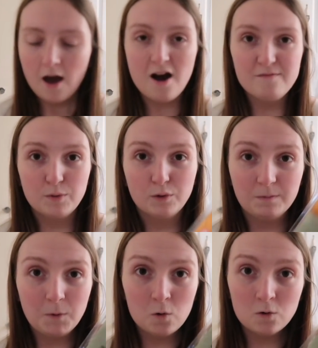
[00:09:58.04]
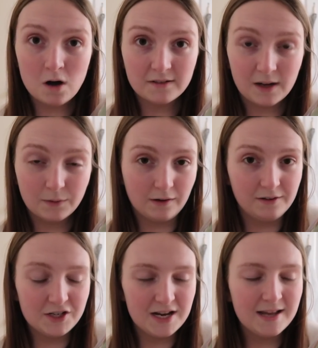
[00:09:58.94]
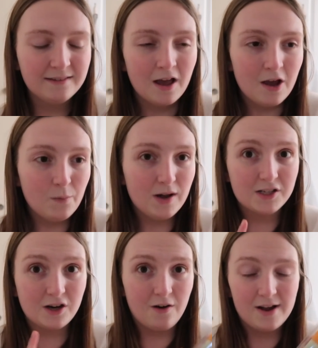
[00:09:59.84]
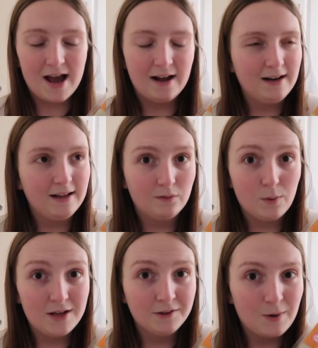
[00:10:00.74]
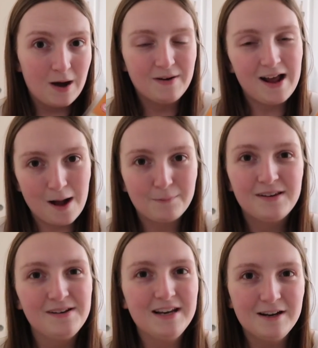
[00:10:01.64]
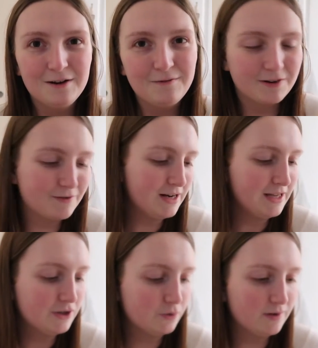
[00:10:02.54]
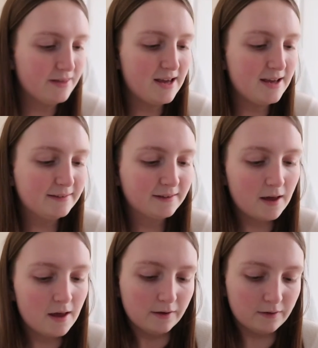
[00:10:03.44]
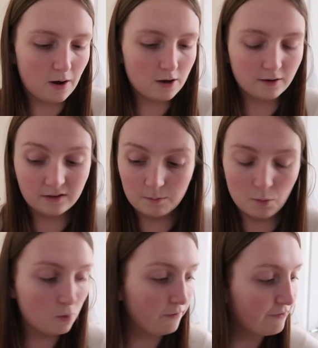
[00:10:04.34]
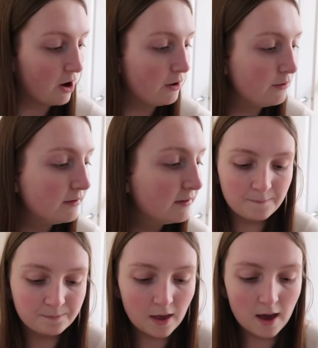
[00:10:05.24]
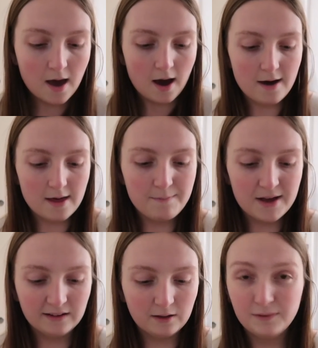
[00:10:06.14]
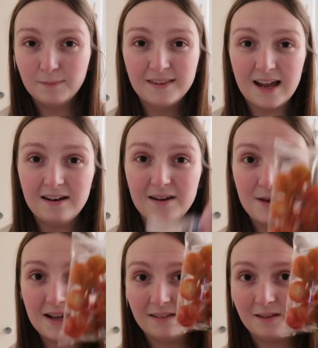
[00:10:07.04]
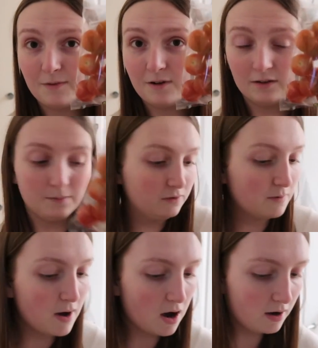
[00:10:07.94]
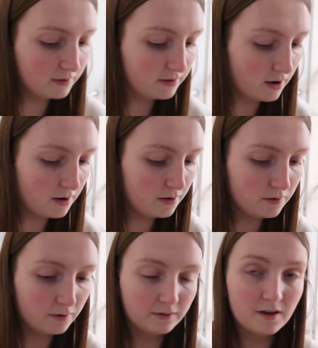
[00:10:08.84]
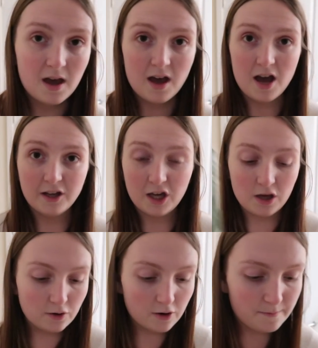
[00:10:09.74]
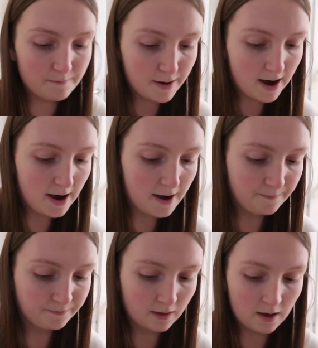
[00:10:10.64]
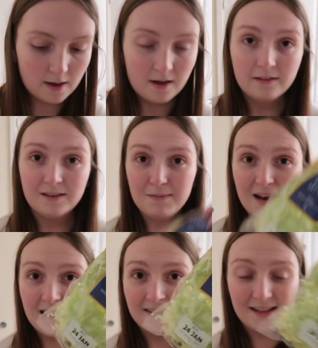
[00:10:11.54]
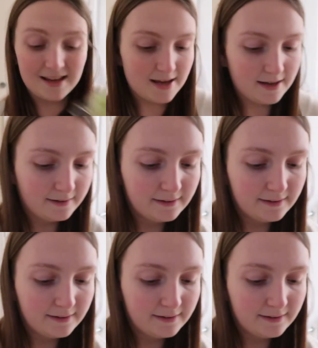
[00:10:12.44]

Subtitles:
I've bought some corn cocktail sausages, which I had last week as well and absolutely loved. I really enjoyed these. So I've got some more of those. I then picked up some salad bits. So we've got some tomatoes, a cucumber, some lettuce,